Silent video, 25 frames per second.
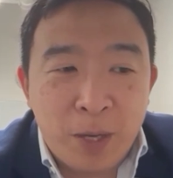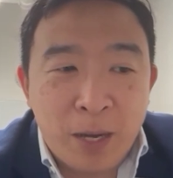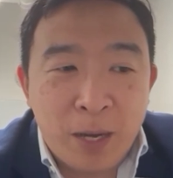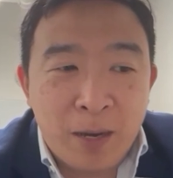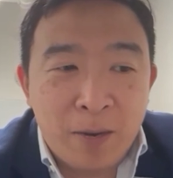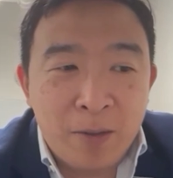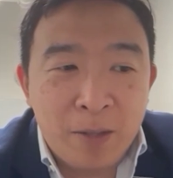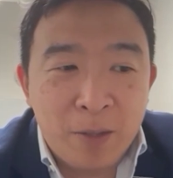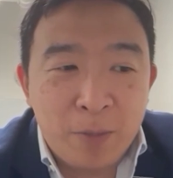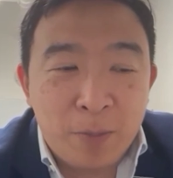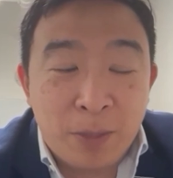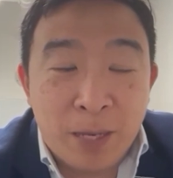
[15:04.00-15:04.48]

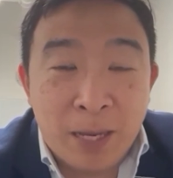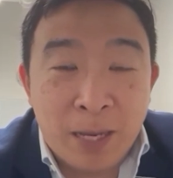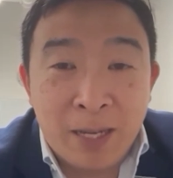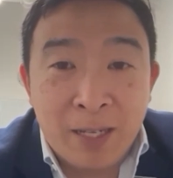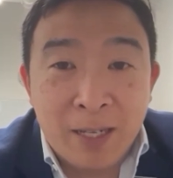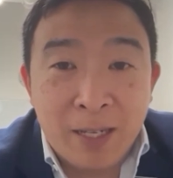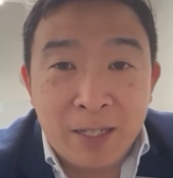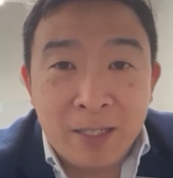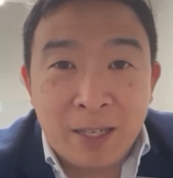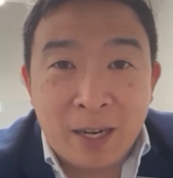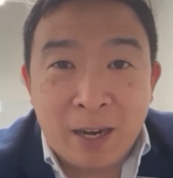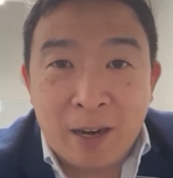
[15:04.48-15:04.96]
out this
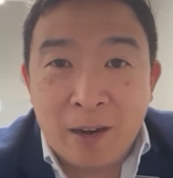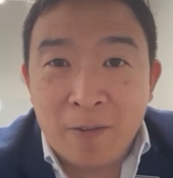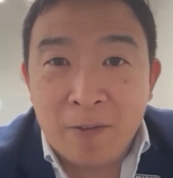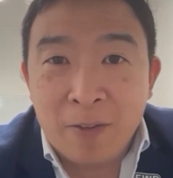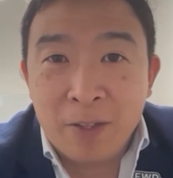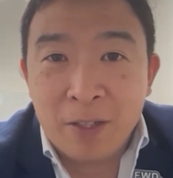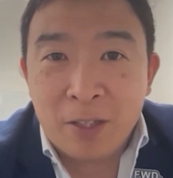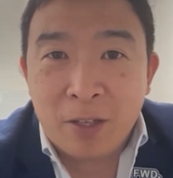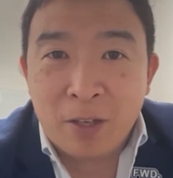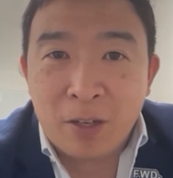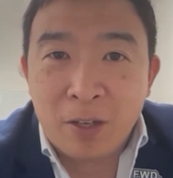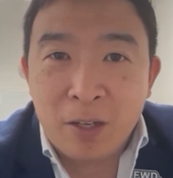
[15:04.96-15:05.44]
blanket tariff
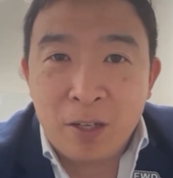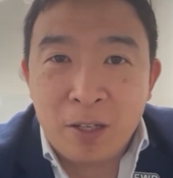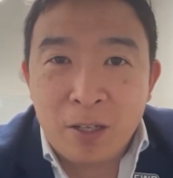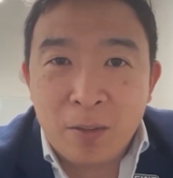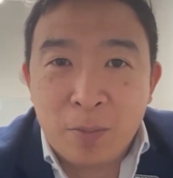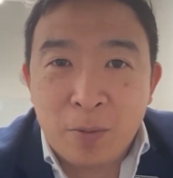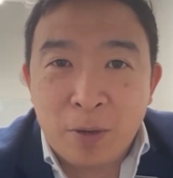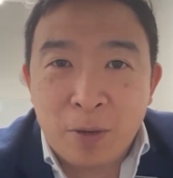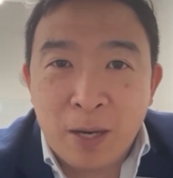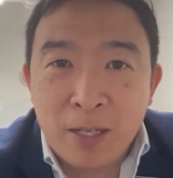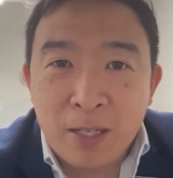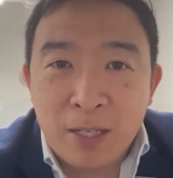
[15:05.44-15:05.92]
that's going to
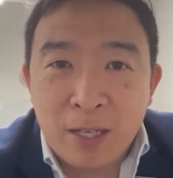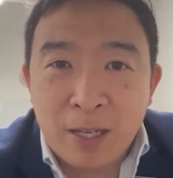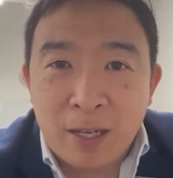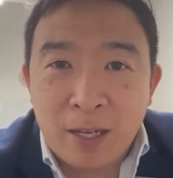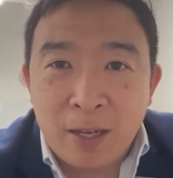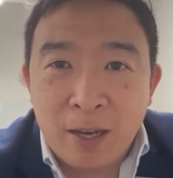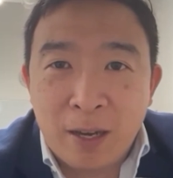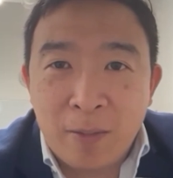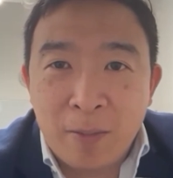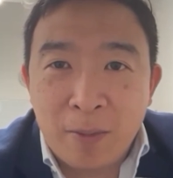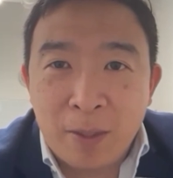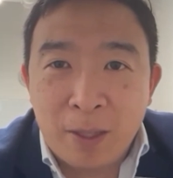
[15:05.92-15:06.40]
depress
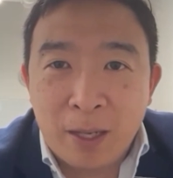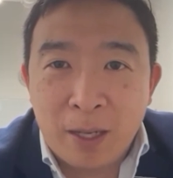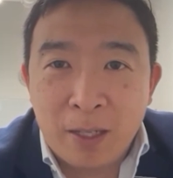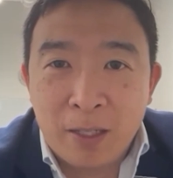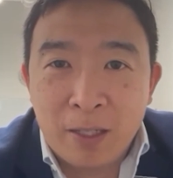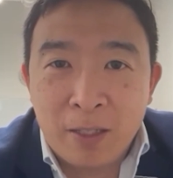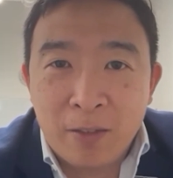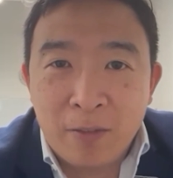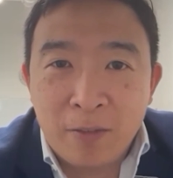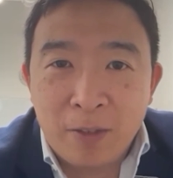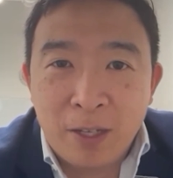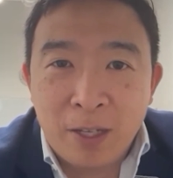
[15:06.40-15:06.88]
economic
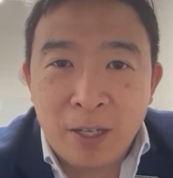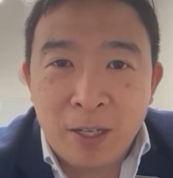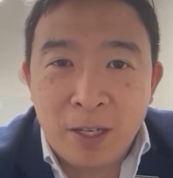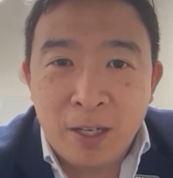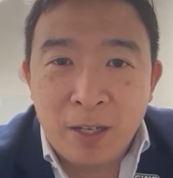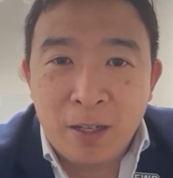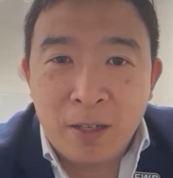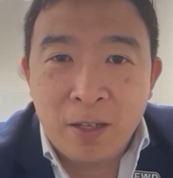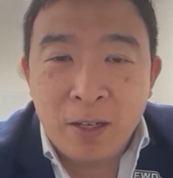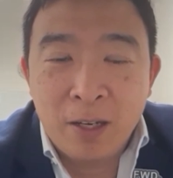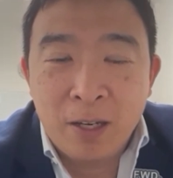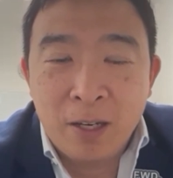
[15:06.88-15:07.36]
activity
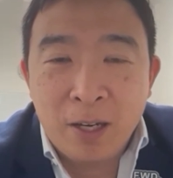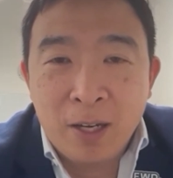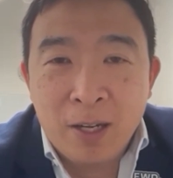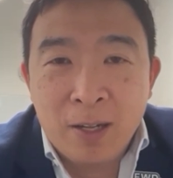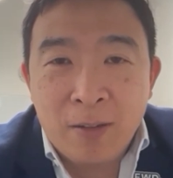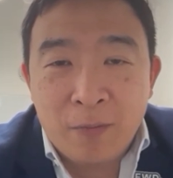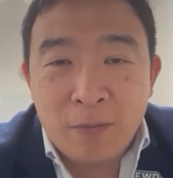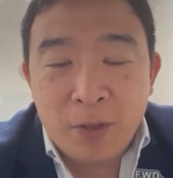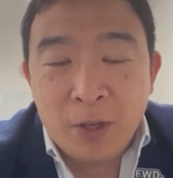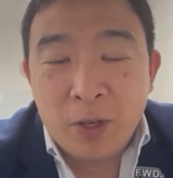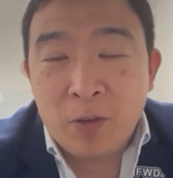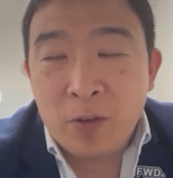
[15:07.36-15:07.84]
and
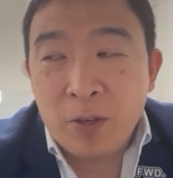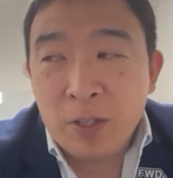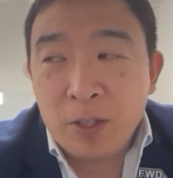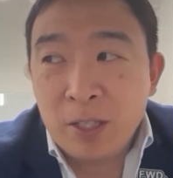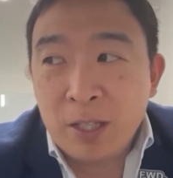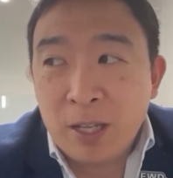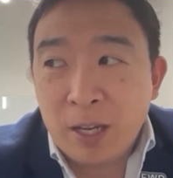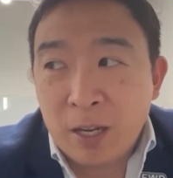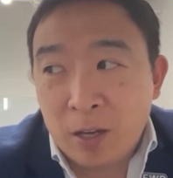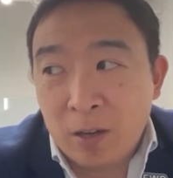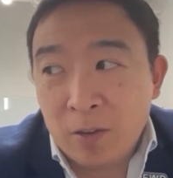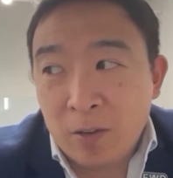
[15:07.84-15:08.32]
increase
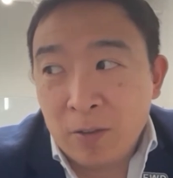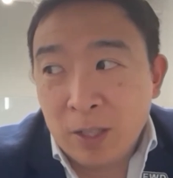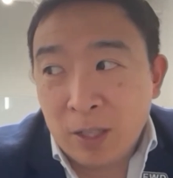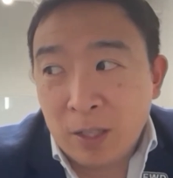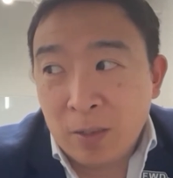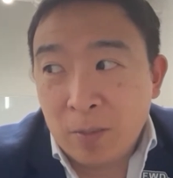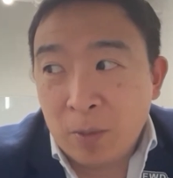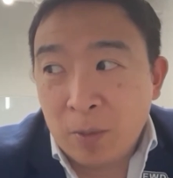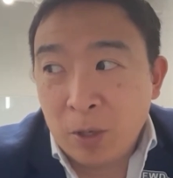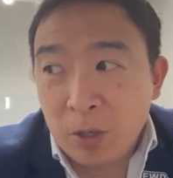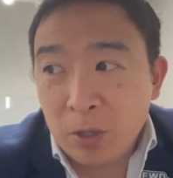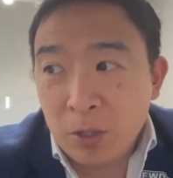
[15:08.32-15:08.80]
layoffs at
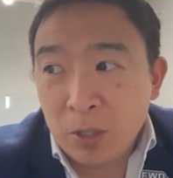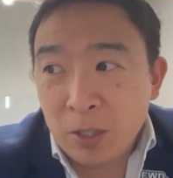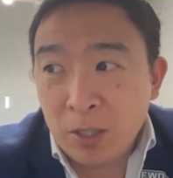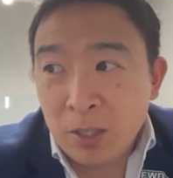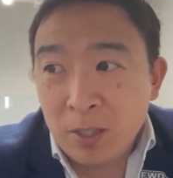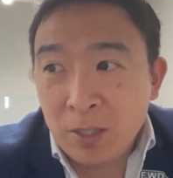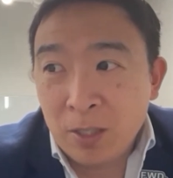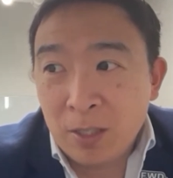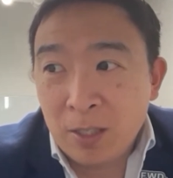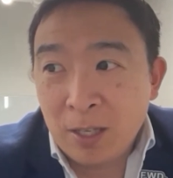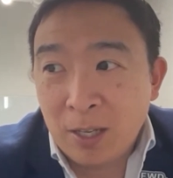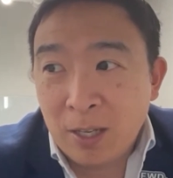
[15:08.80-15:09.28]
the
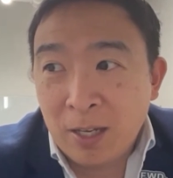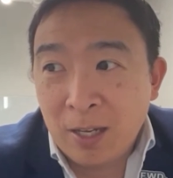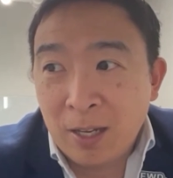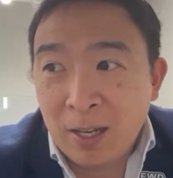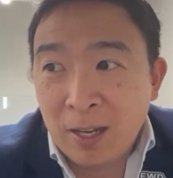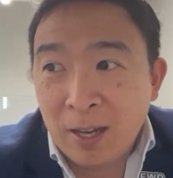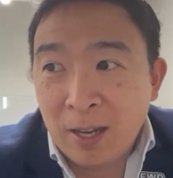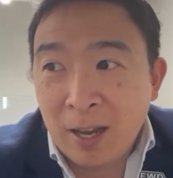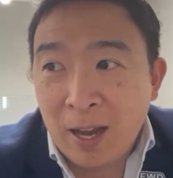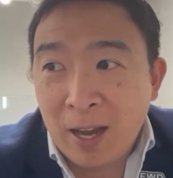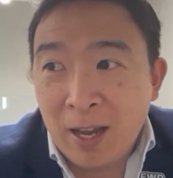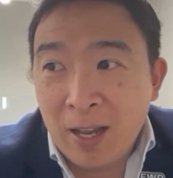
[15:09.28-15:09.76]
margins,
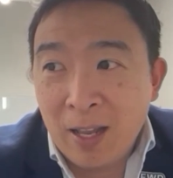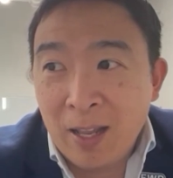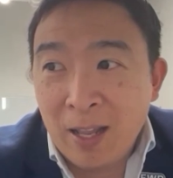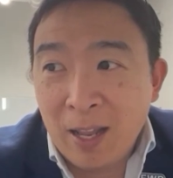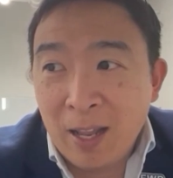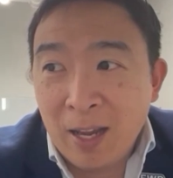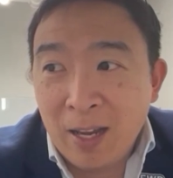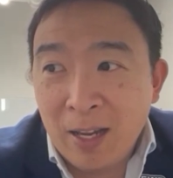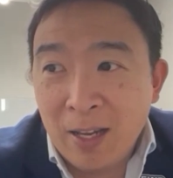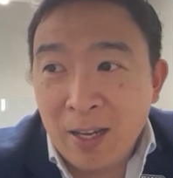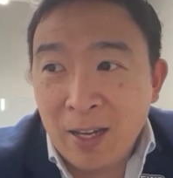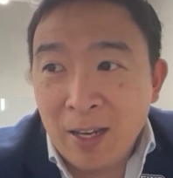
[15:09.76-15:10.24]
and
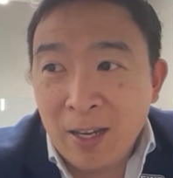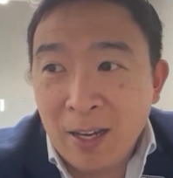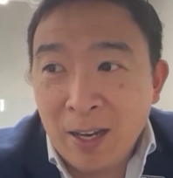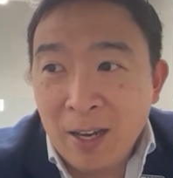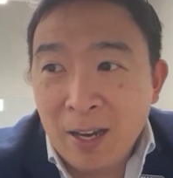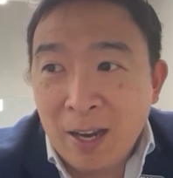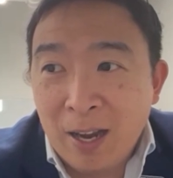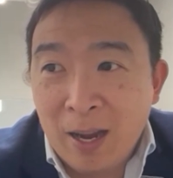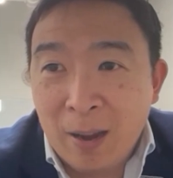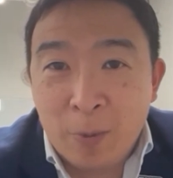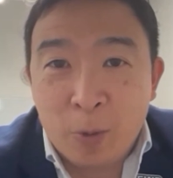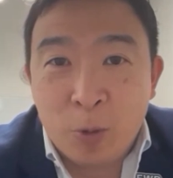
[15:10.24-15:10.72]
then
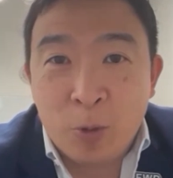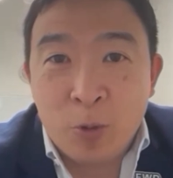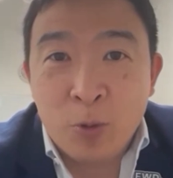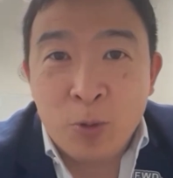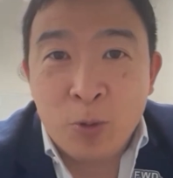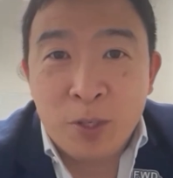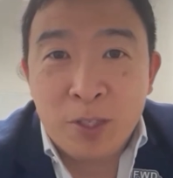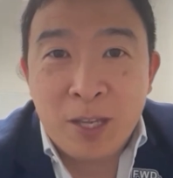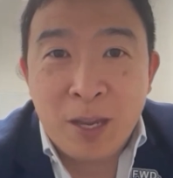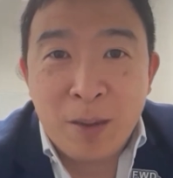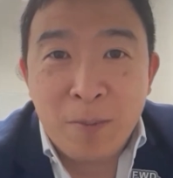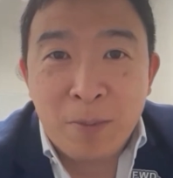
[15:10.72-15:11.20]
I'm going to
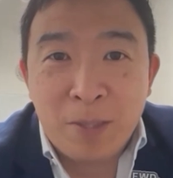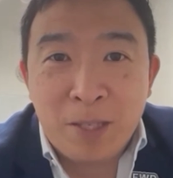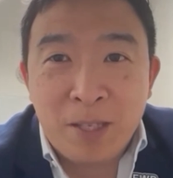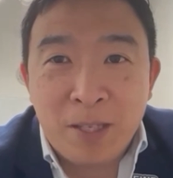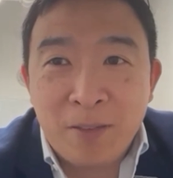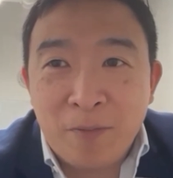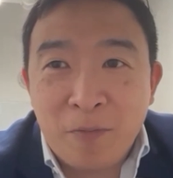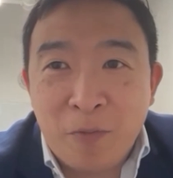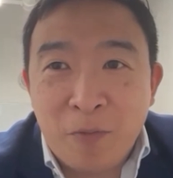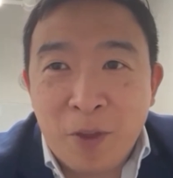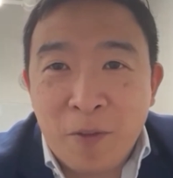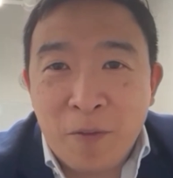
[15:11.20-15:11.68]
exempt
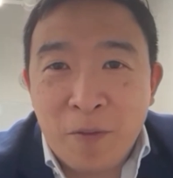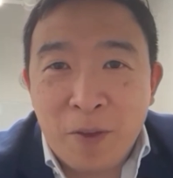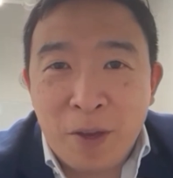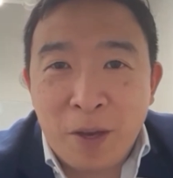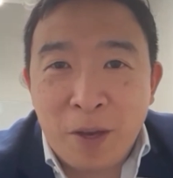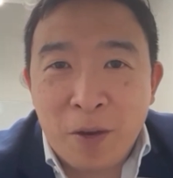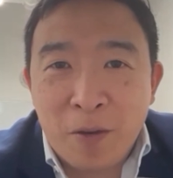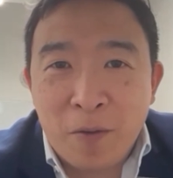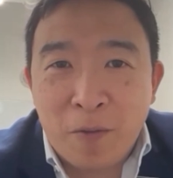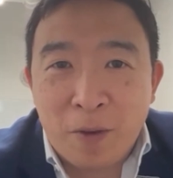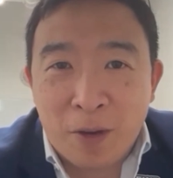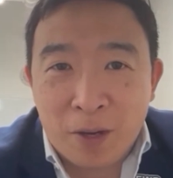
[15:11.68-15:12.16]

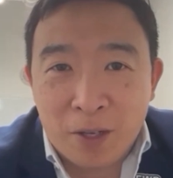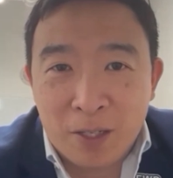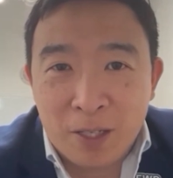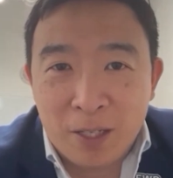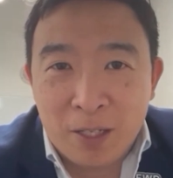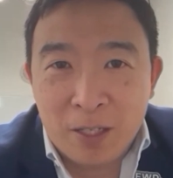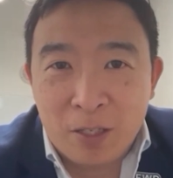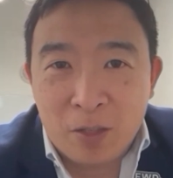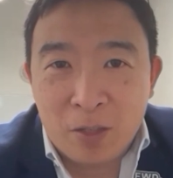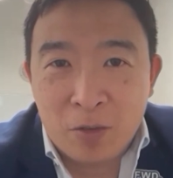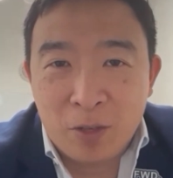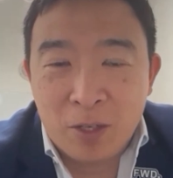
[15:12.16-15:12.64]
various
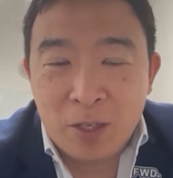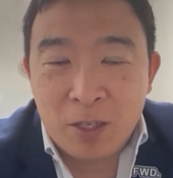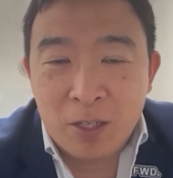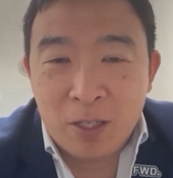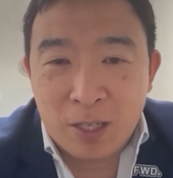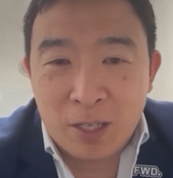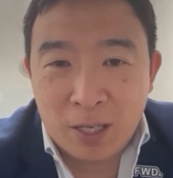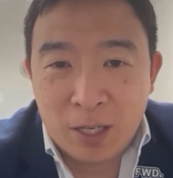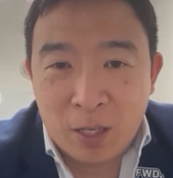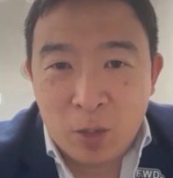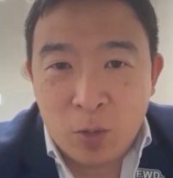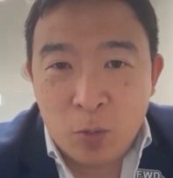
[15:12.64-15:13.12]
industries.
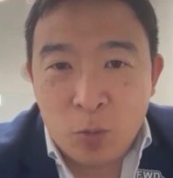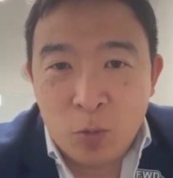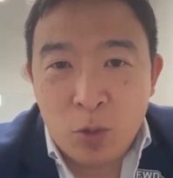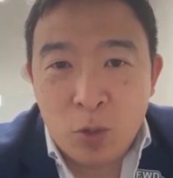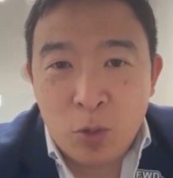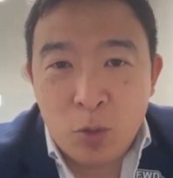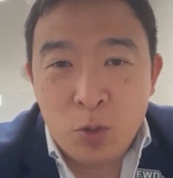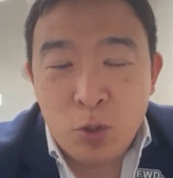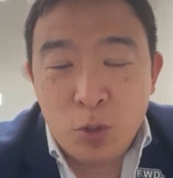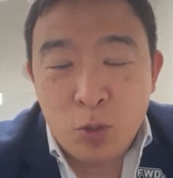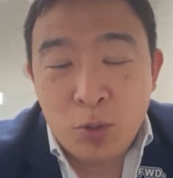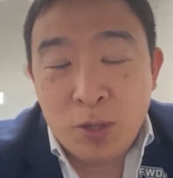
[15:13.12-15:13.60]
Like
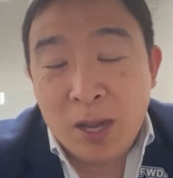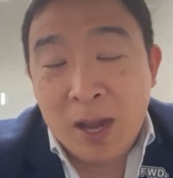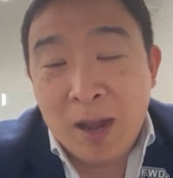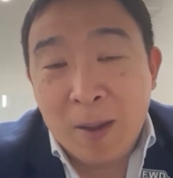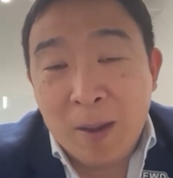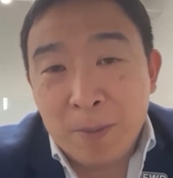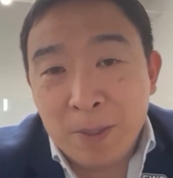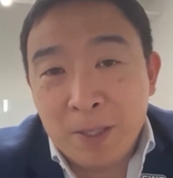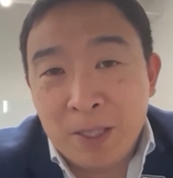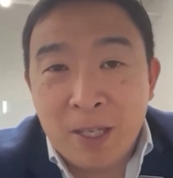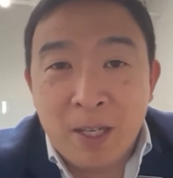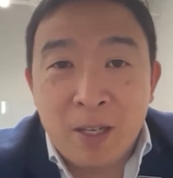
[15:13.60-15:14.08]
you do the
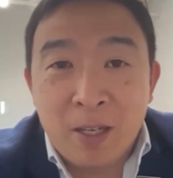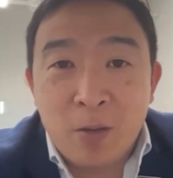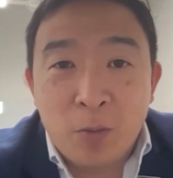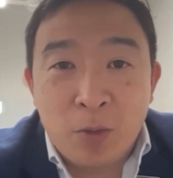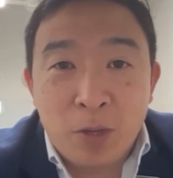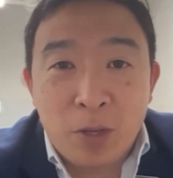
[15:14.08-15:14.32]
opposite.